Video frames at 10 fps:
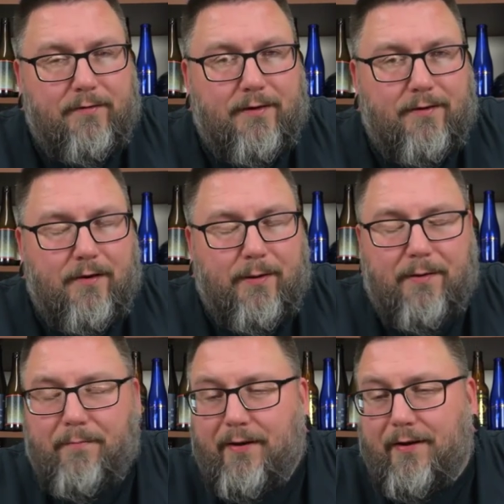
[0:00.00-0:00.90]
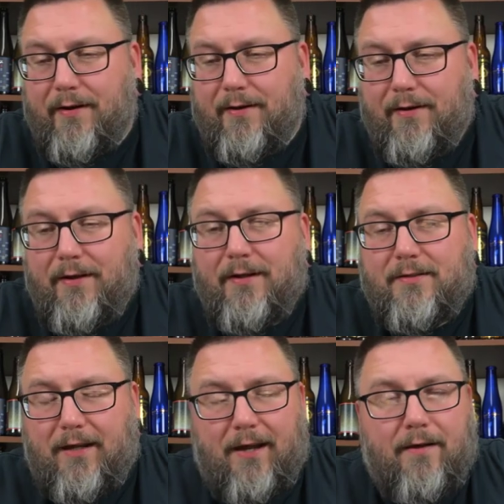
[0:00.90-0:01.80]
You know what I mean? But, uh,
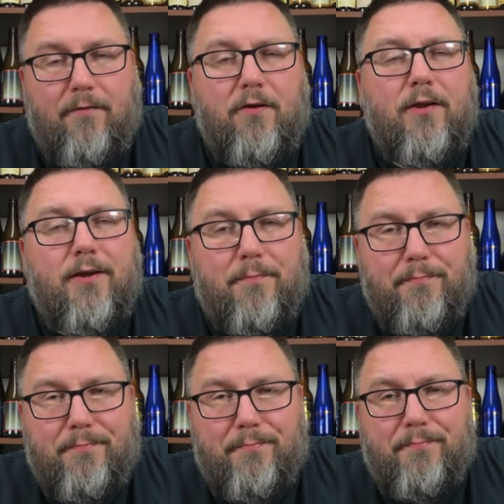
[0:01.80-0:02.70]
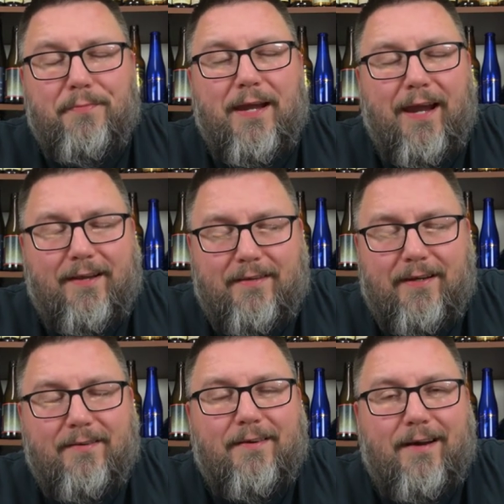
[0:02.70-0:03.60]
so yeah, if you like good, hazy
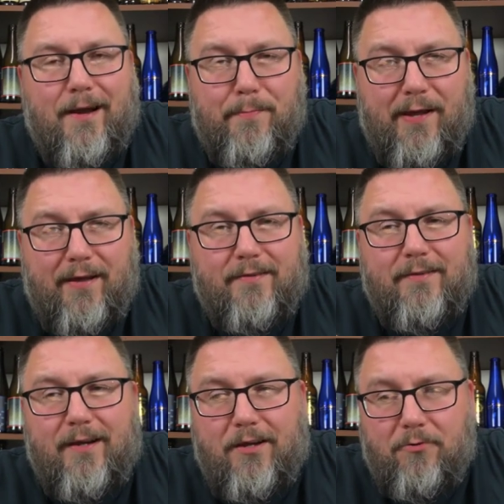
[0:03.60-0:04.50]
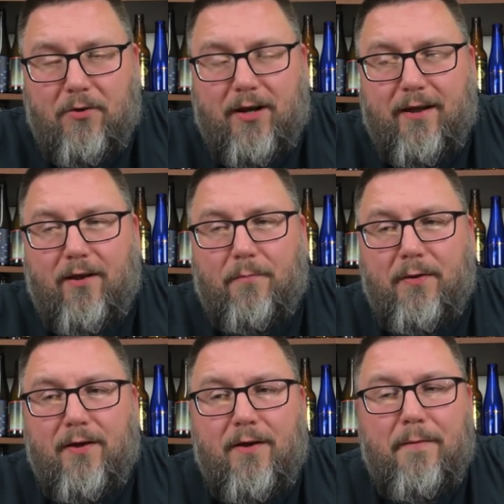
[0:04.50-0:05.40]
IPAs and you want to help
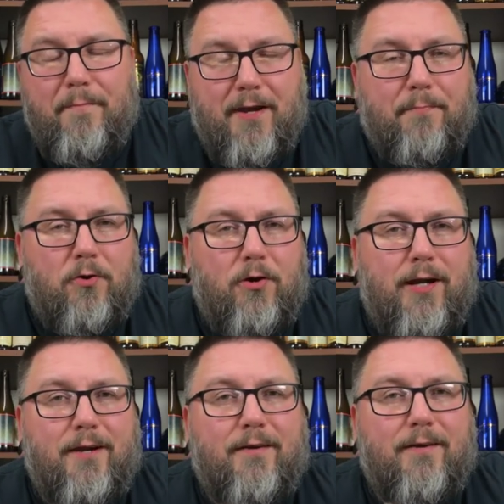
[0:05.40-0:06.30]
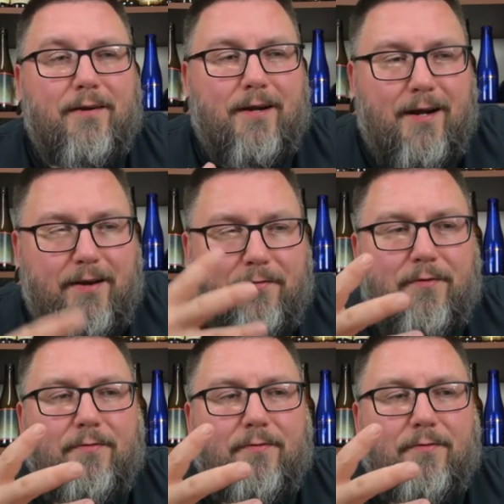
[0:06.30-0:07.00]
make a brewery kind of